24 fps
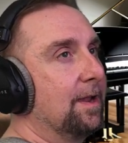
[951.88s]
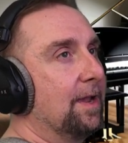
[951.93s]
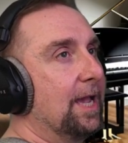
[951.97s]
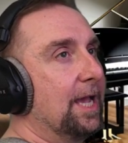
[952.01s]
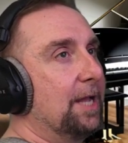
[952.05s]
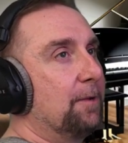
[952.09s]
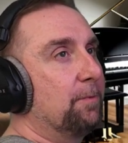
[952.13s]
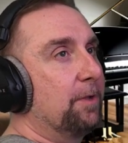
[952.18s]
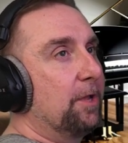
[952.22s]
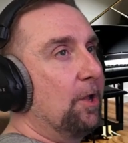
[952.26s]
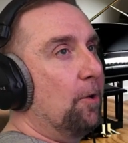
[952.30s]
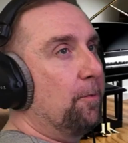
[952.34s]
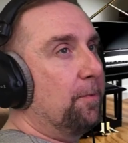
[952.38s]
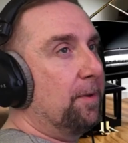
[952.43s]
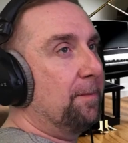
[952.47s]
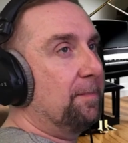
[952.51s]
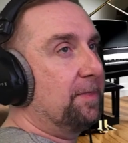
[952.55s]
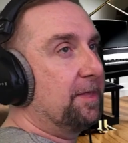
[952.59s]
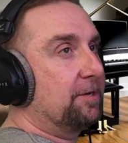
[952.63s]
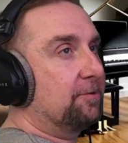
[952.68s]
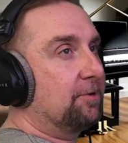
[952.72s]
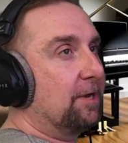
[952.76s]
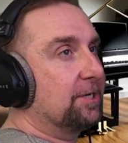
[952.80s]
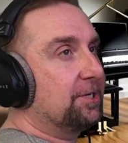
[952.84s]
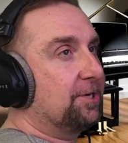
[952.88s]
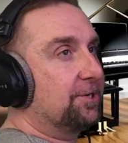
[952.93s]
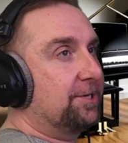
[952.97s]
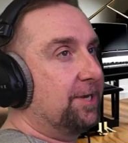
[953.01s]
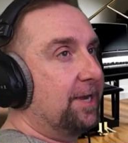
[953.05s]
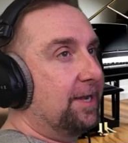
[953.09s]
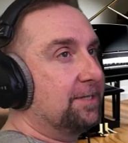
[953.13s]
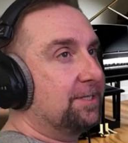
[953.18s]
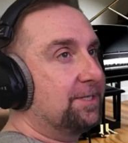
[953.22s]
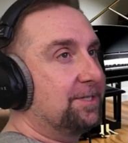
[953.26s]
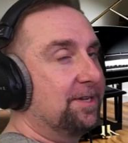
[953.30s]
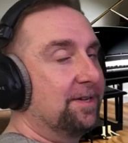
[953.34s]
And we open up the treasure
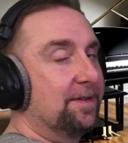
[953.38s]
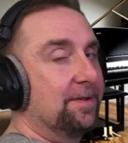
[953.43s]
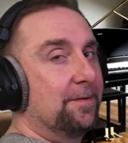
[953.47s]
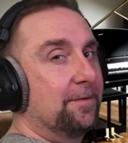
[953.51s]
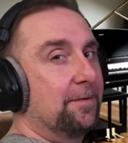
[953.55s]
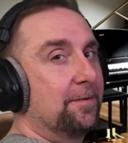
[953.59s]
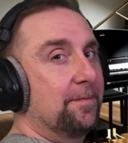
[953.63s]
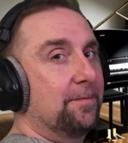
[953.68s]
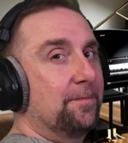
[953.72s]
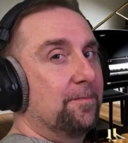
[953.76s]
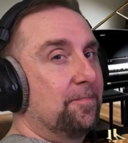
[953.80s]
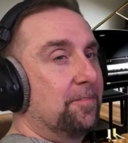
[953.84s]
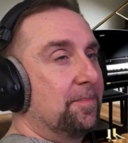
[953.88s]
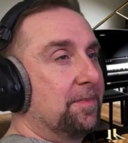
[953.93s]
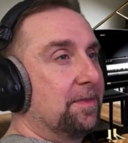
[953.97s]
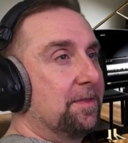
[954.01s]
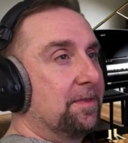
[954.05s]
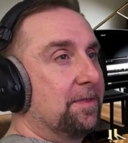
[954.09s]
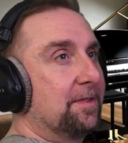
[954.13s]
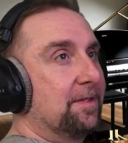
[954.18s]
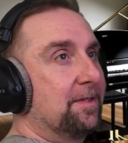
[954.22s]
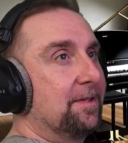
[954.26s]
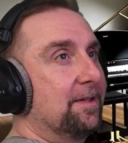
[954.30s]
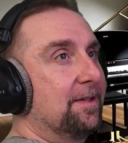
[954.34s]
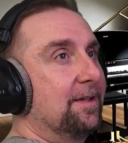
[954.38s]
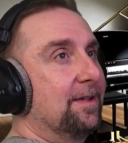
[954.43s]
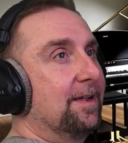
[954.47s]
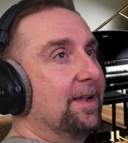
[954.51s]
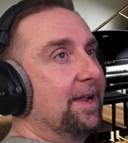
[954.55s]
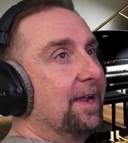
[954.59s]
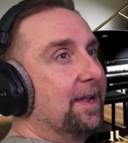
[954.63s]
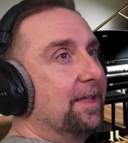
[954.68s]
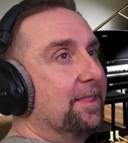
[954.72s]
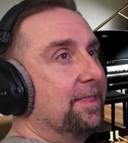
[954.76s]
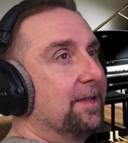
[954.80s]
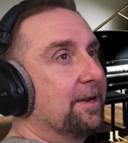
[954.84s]
chest.
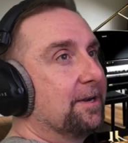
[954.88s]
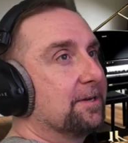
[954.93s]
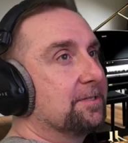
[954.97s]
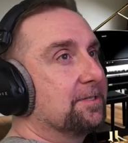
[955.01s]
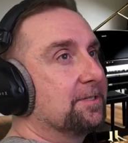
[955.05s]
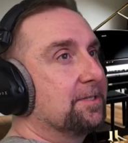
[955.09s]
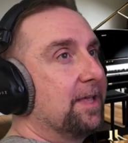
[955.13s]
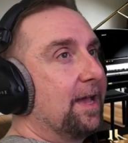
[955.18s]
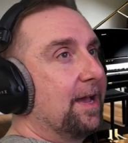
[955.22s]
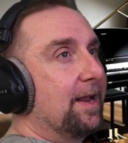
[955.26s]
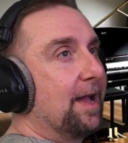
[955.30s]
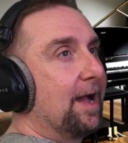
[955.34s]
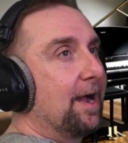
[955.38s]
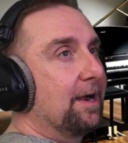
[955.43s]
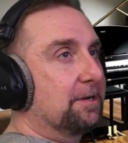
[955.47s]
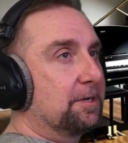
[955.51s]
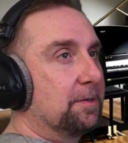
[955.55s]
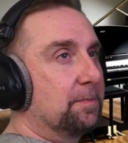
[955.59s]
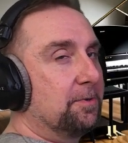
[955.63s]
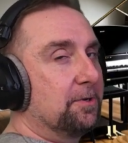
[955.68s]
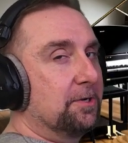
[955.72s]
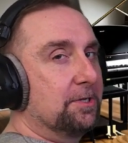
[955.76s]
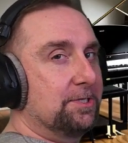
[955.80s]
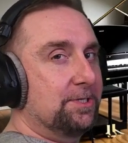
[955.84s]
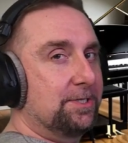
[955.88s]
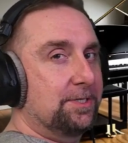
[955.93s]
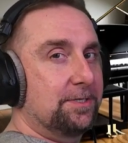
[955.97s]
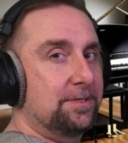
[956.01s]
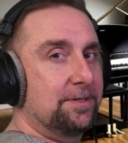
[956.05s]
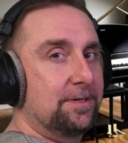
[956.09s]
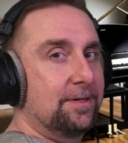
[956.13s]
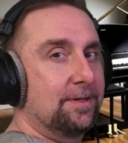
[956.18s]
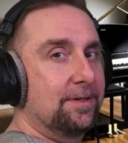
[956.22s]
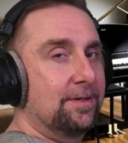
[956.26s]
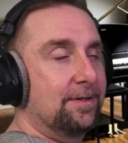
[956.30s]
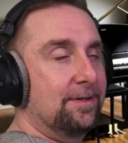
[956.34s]
And there's that octopus
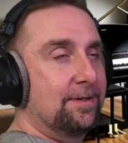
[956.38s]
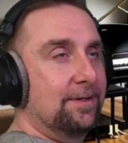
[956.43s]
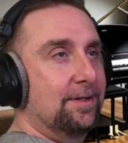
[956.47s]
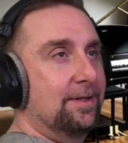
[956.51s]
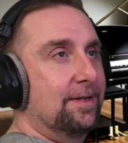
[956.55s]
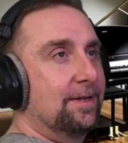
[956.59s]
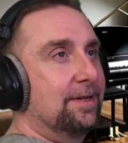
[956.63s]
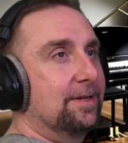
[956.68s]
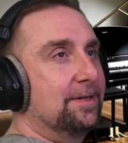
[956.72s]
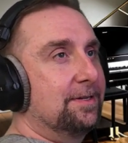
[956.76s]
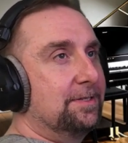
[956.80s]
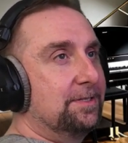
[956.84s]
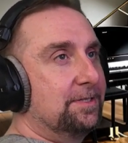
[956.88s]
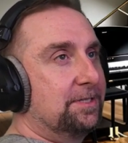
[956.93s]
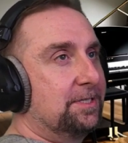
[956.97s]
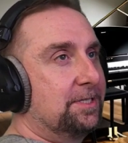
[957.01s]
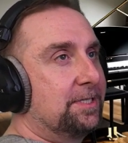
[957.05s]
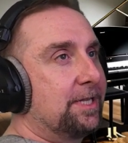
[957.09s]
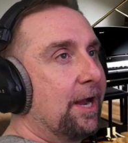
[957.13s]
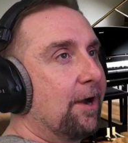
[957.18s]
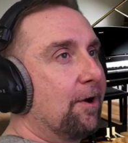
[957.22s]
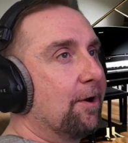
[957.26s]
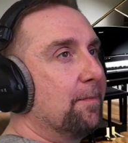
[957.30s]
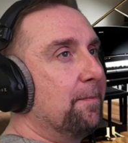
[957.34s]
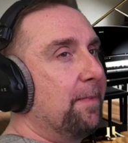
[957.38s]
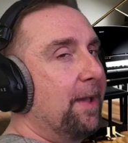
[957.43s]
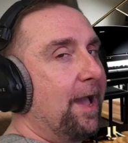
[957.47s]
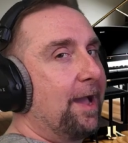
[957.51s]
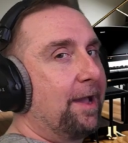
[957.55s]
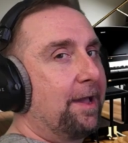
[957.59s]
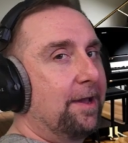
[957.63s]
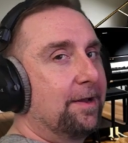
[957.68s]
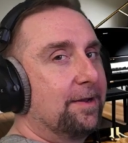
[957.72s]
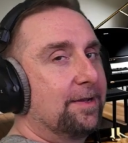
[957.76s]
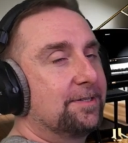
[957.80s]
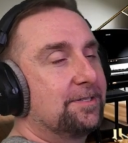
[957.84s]
staring
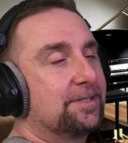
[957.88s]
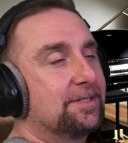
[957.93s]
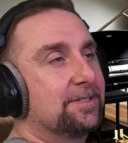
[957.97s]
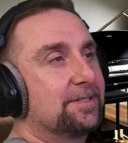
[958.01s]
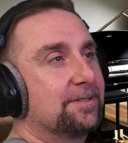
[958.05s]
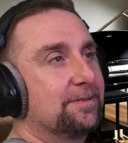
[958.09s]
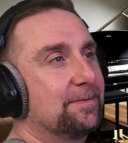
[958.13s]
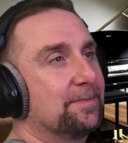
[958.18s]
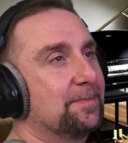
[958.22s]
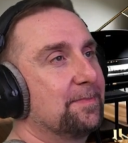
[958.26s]
back at us.